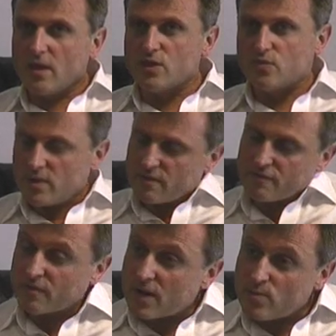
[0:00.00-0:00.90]
It's really a
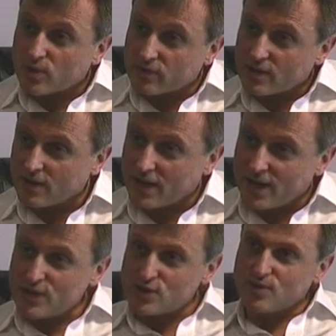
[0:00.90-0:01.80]
framework that
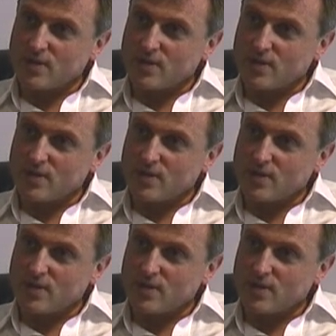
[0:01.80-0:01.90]
allows you